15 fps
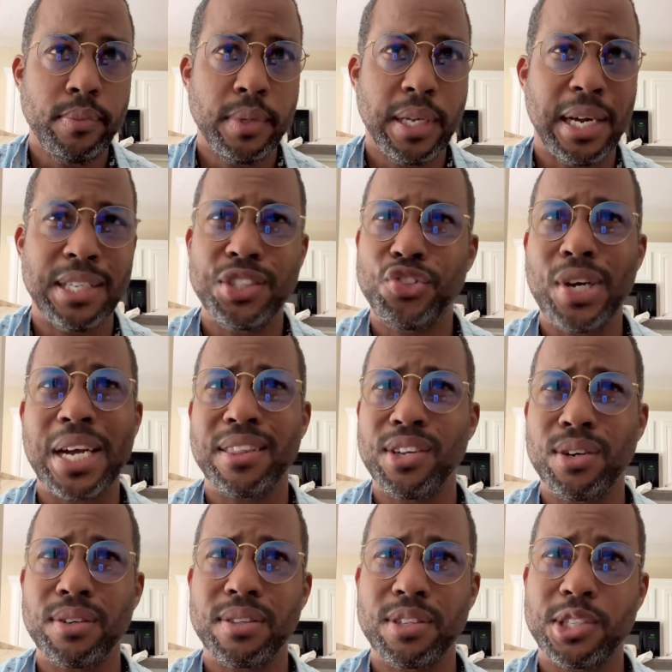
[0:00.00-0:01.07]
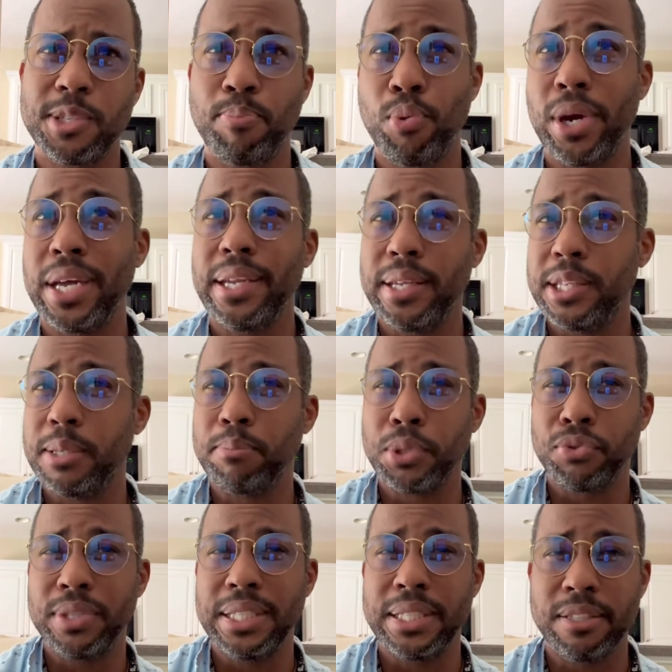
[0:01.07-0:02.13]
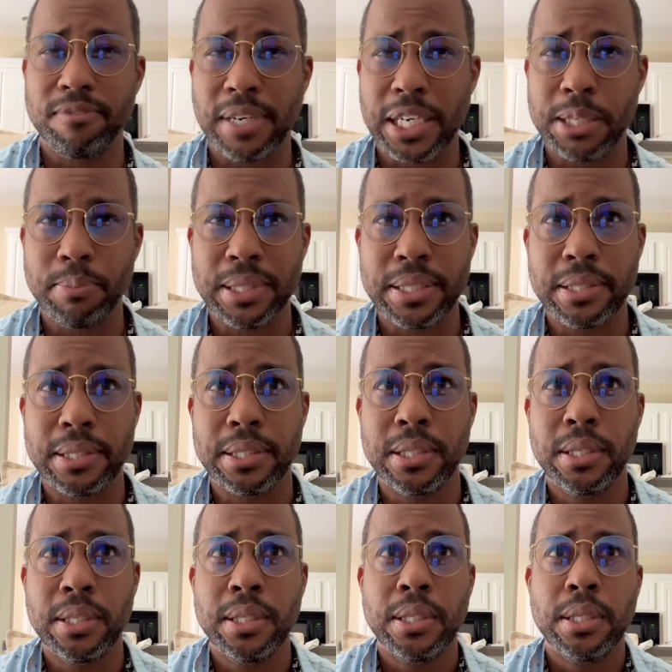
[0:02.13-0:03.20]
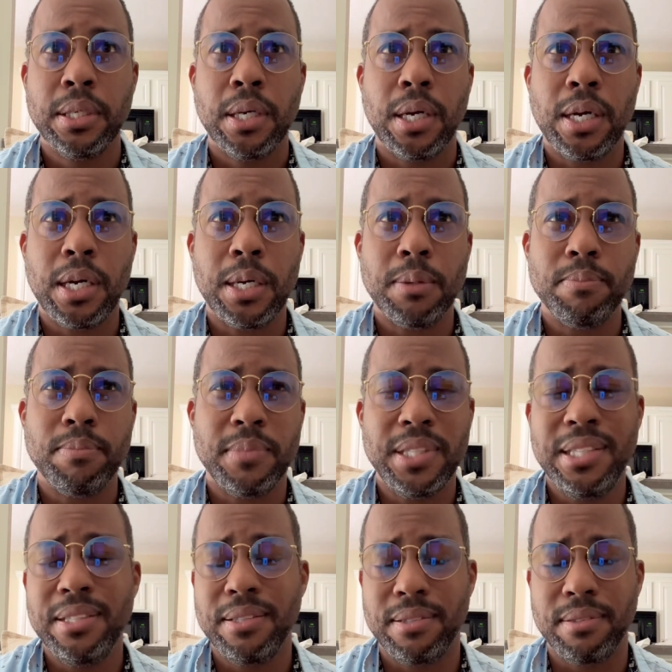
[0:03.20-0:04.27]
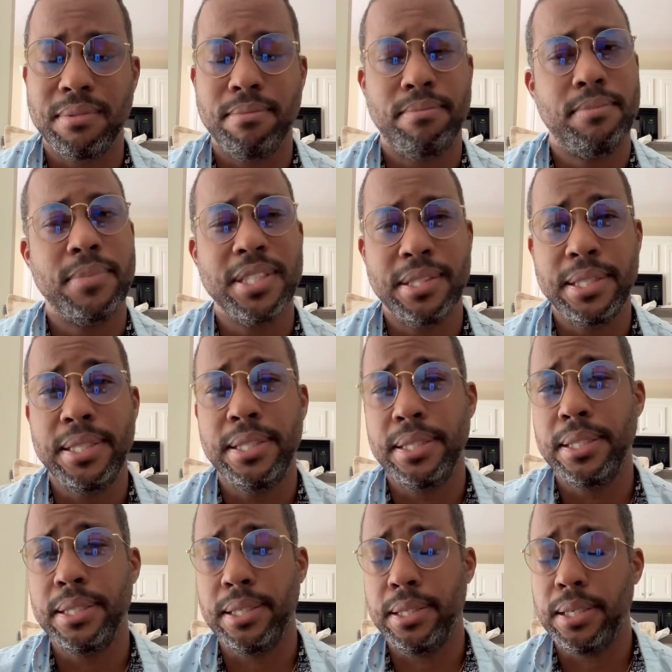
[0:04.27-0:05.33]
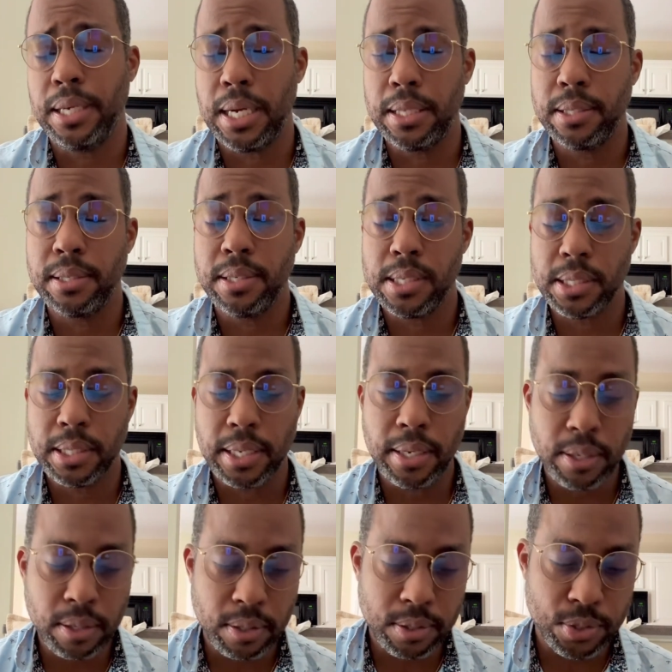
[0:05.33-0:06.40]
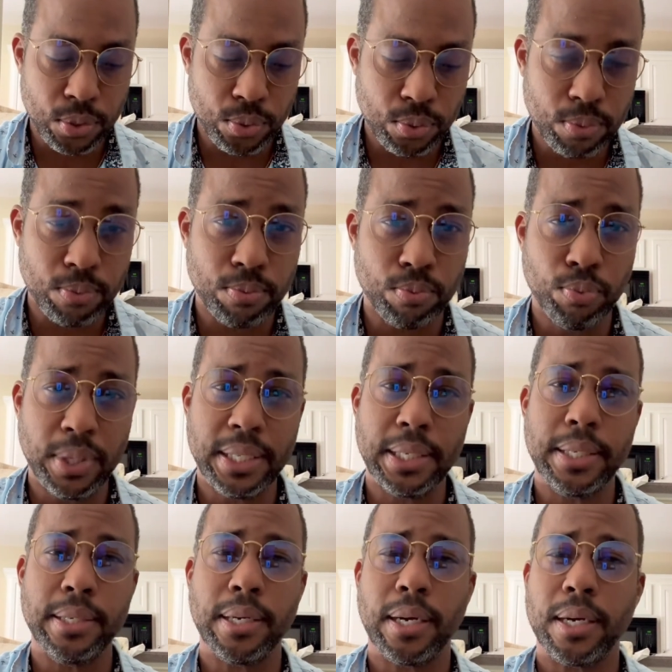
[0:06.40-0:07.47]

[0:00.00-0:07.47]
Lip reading: and track the spread in the marine environments. The CTD and the Niskin are two really